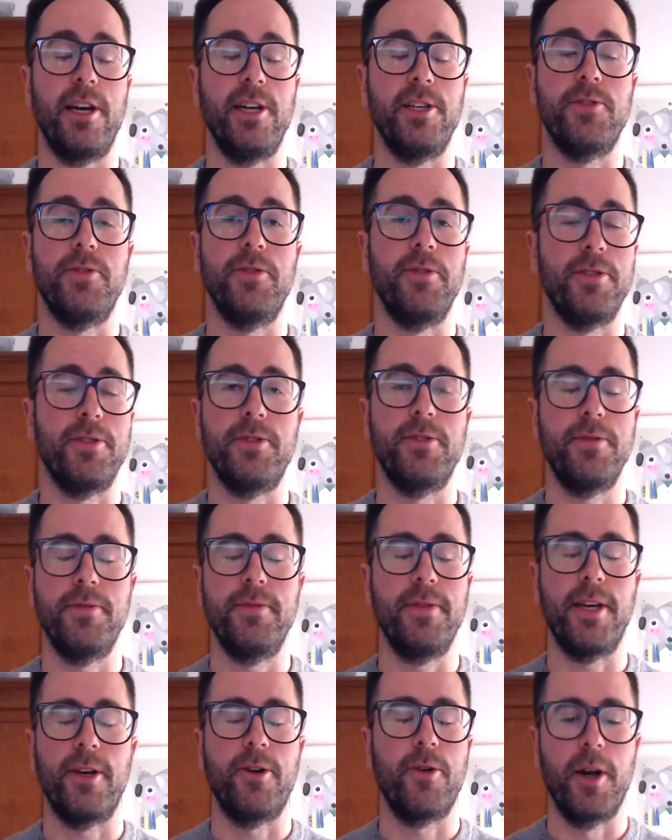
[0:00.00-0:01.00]
It's
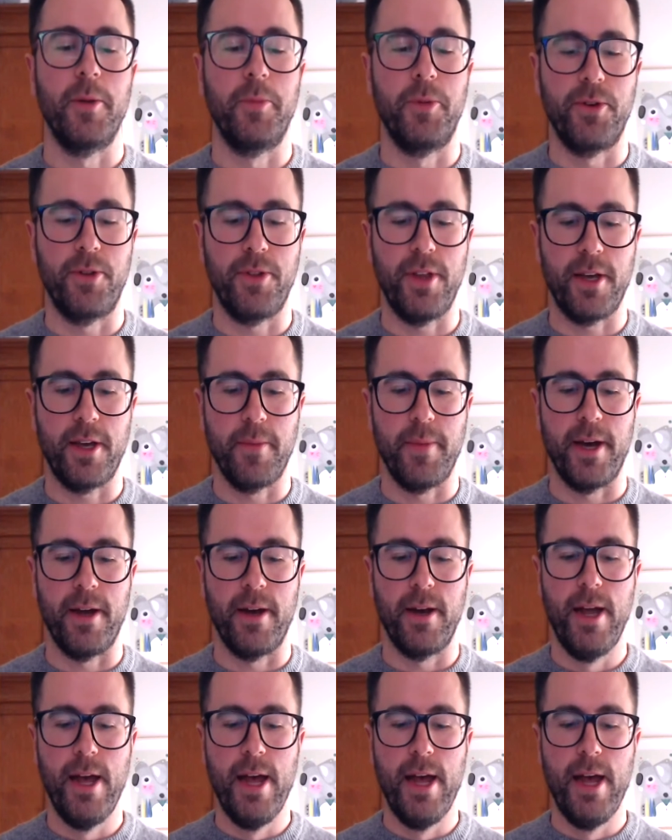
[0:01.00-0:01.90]
incredible to think about.